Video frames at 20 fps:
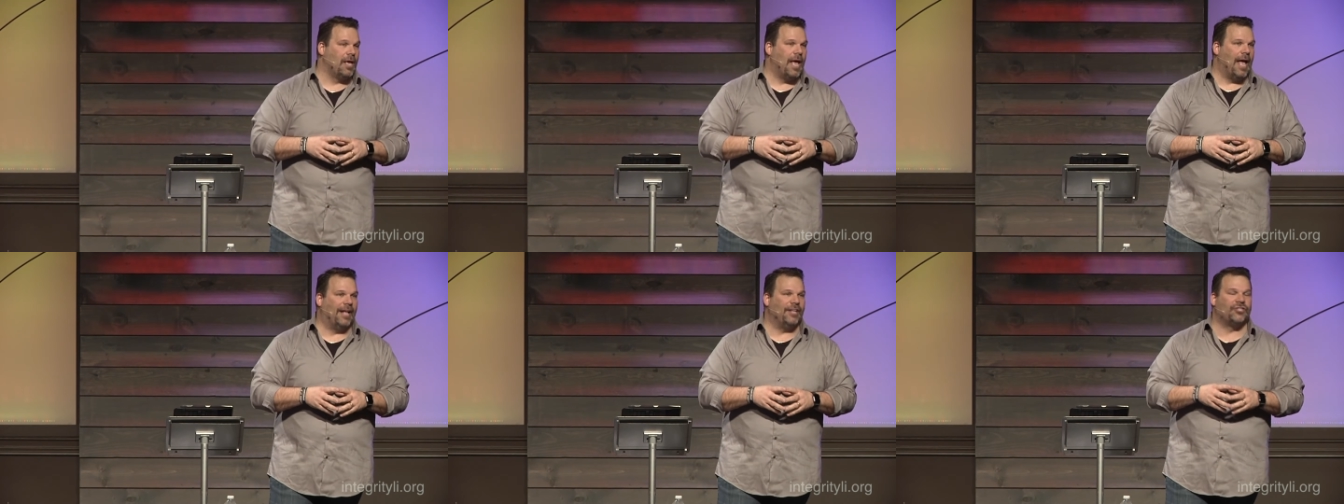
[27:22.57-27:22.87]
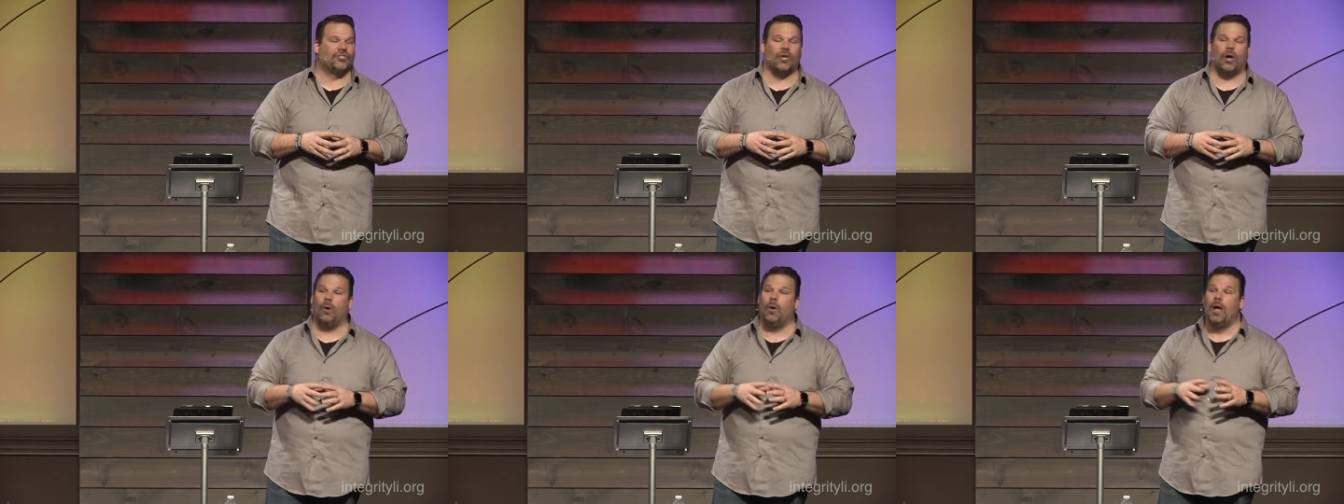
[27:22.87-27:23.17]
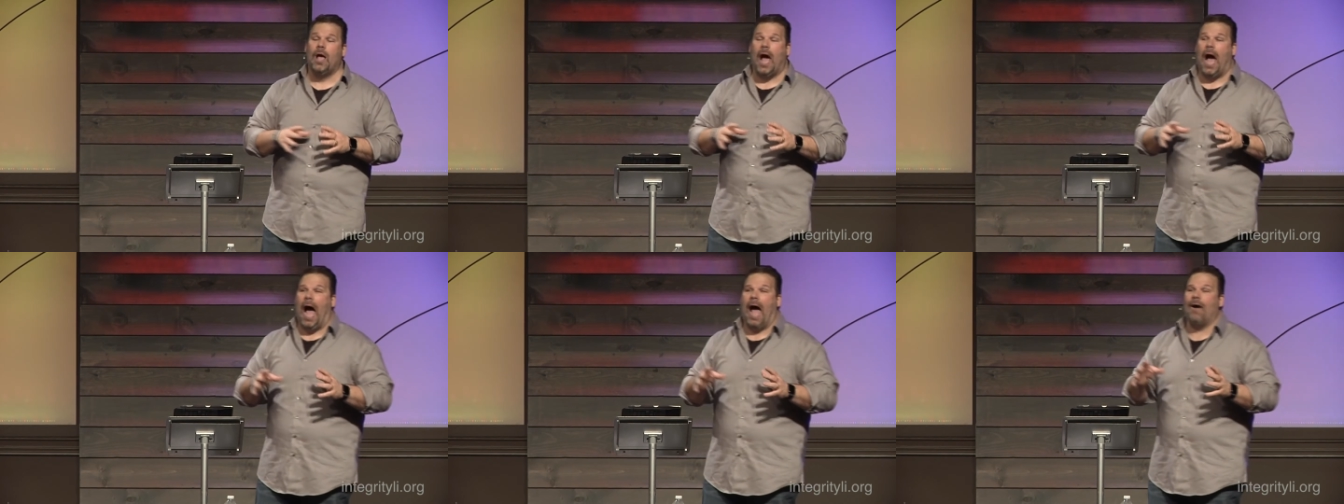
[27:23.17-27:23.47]
And so
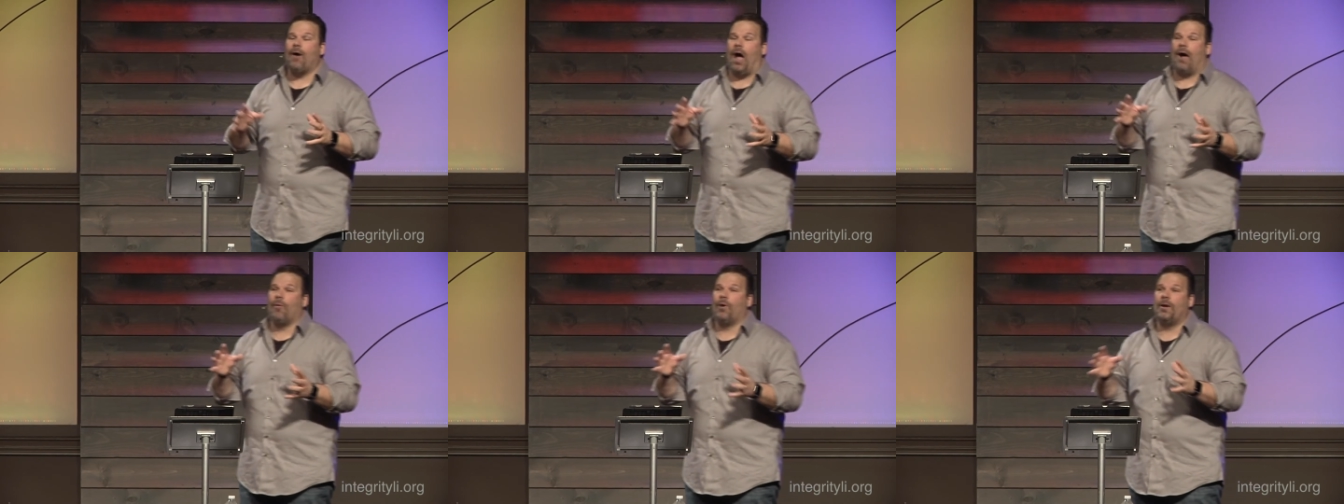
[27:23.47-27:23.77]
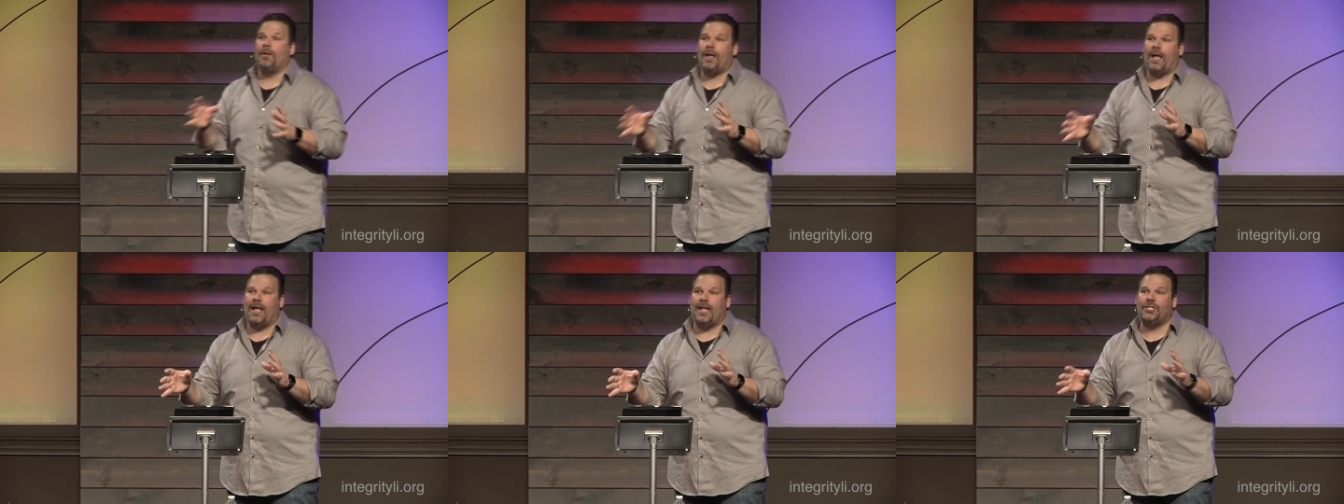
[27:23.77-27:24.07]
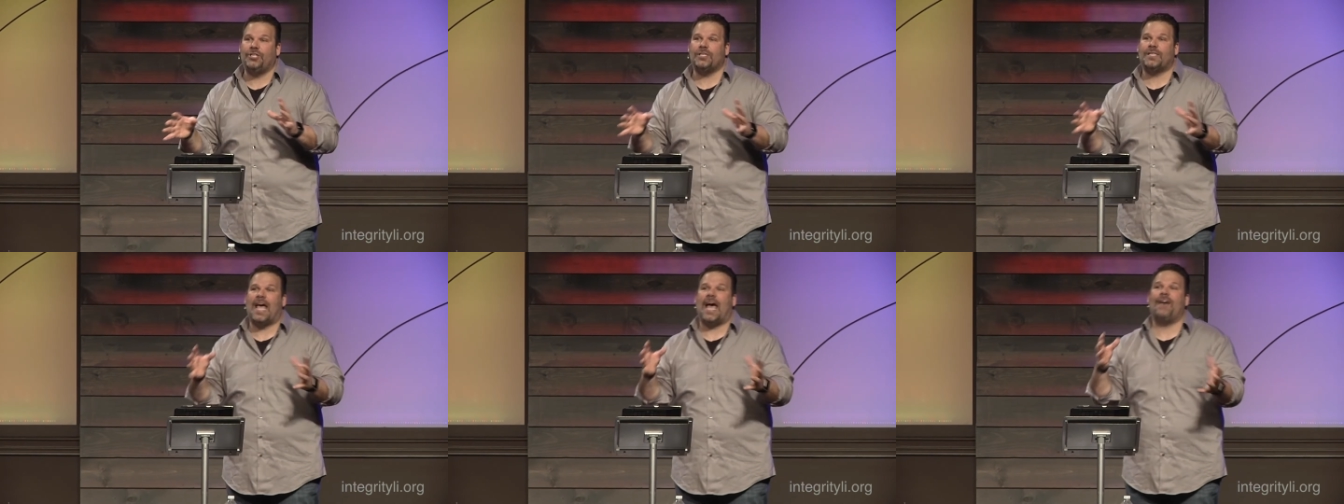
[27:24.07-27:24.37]
I, I want to
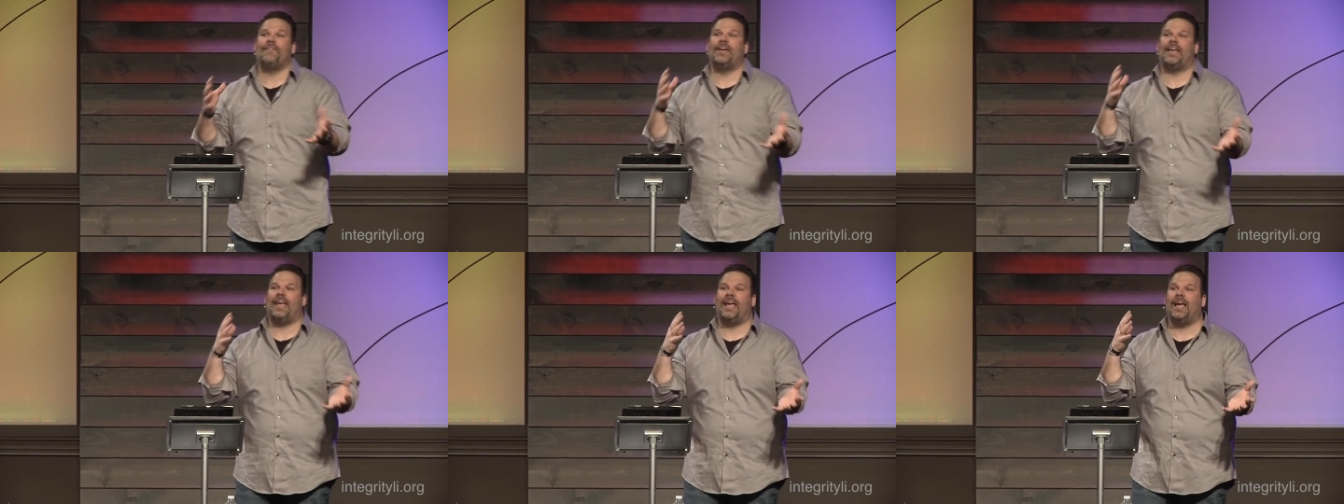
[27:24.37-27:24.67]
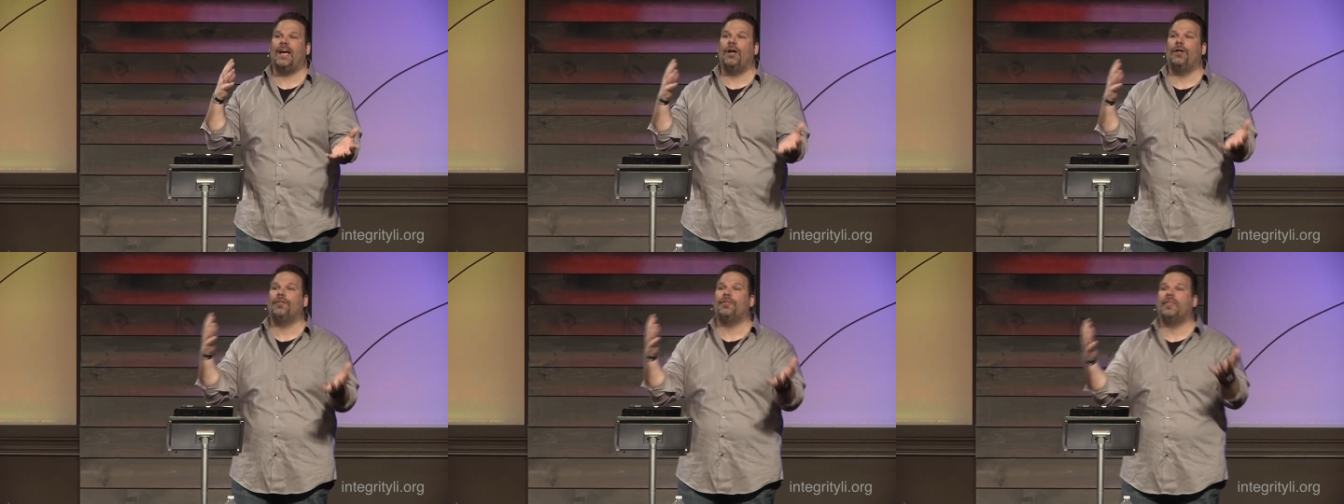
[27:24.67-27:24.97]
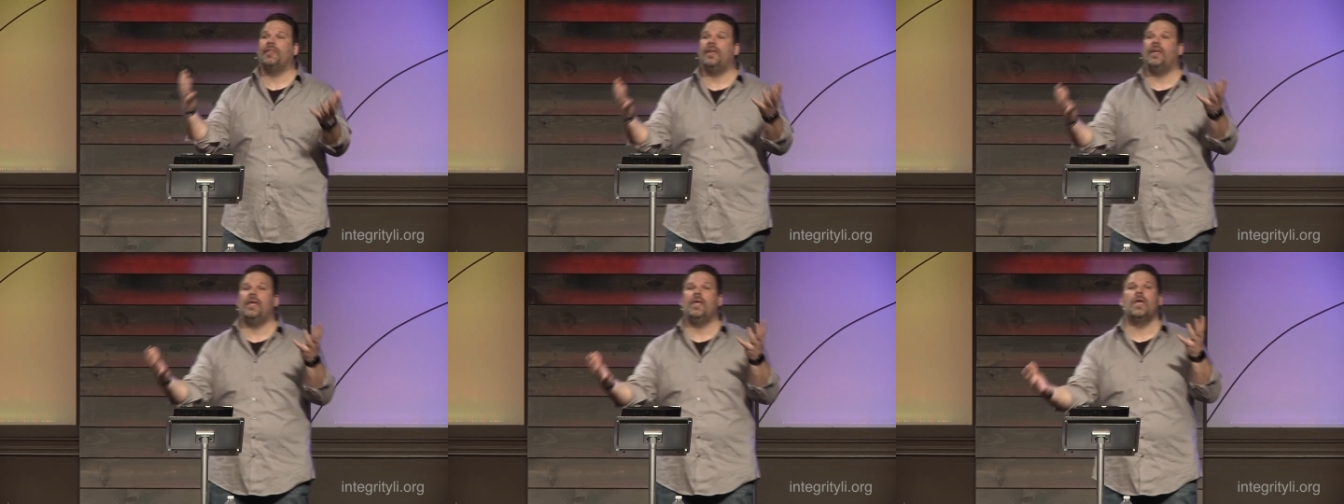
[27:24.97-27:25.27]
just have a
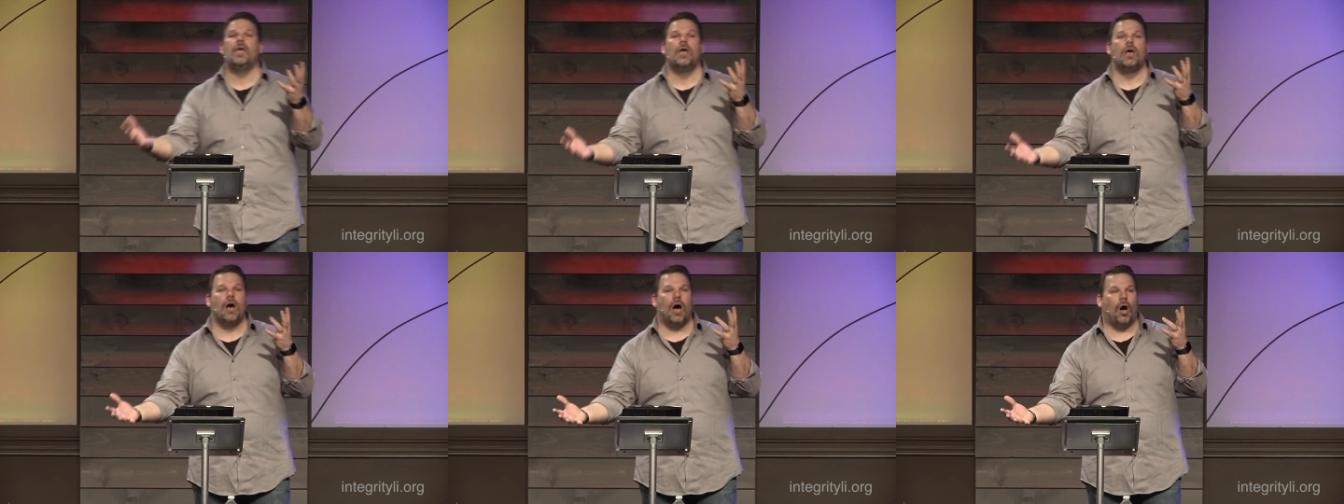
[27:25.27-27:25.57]
healthy